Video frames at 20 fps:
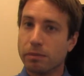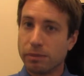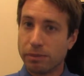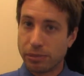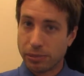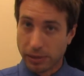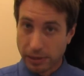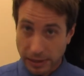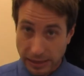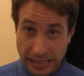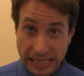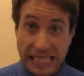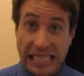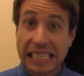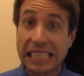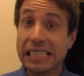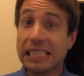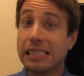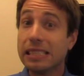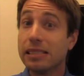
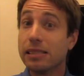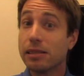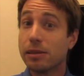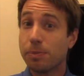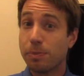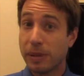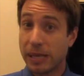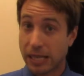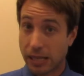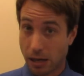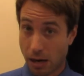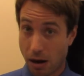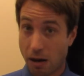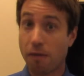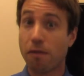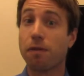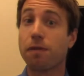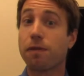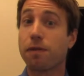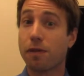Please be
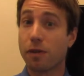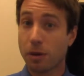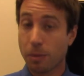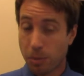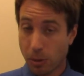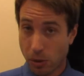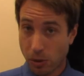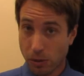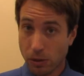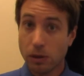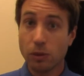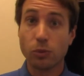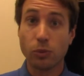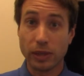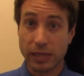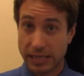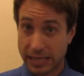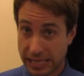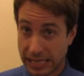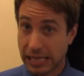comfortable
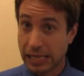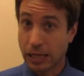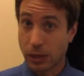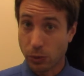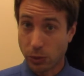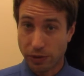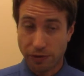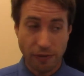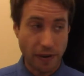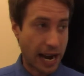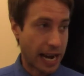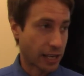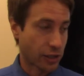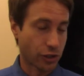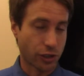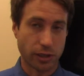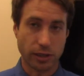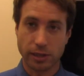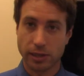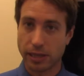with dealing with
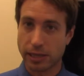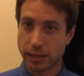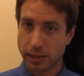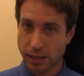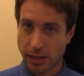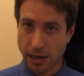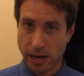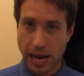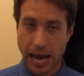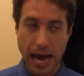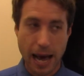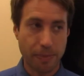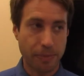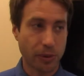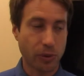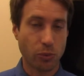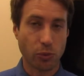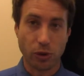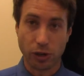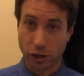fractions. It's going to
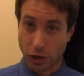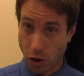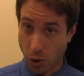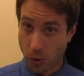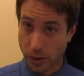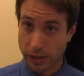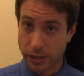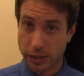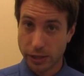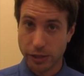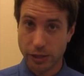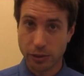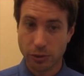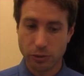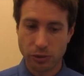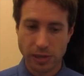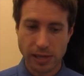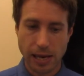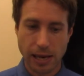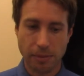happen. We're going to
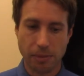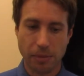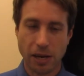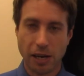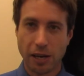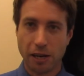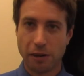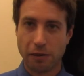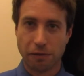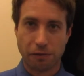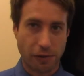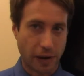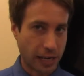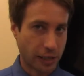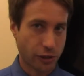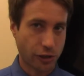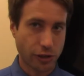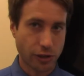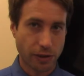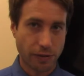use them.
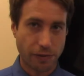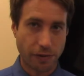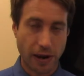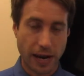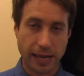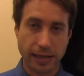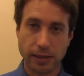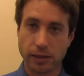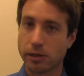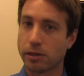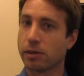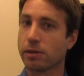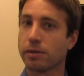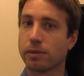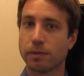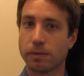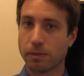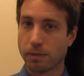Fractions are friends.